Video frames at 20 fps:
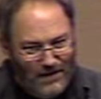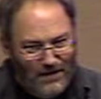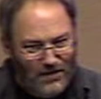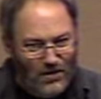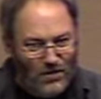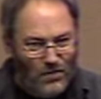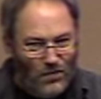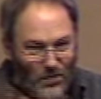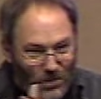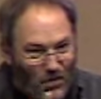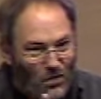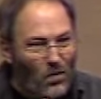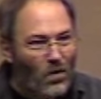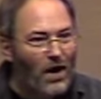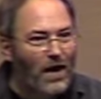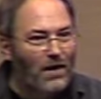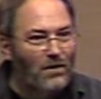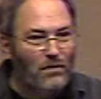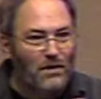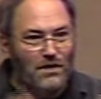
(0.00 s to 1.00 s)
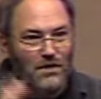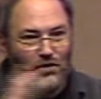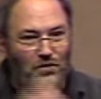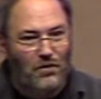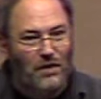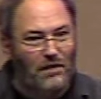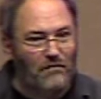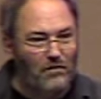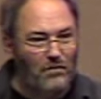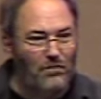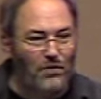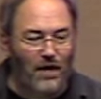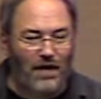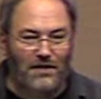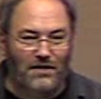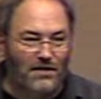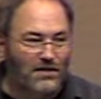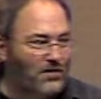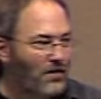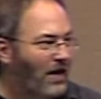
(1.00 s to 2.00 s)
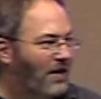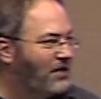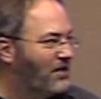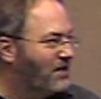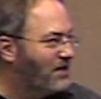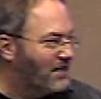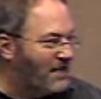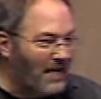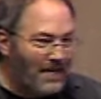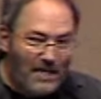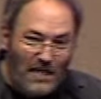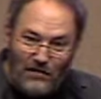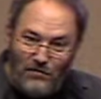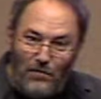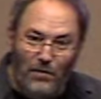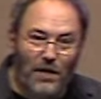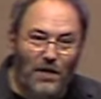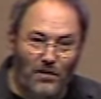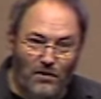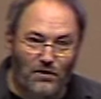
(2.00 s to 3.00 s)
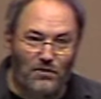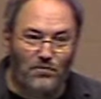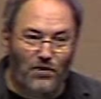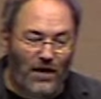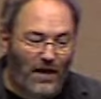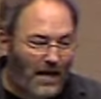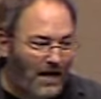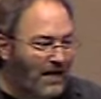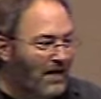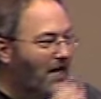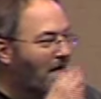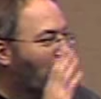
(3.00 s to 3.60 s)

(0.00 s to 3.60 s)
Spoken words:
The one was in 3 different places. So I just said to everybody who was playing,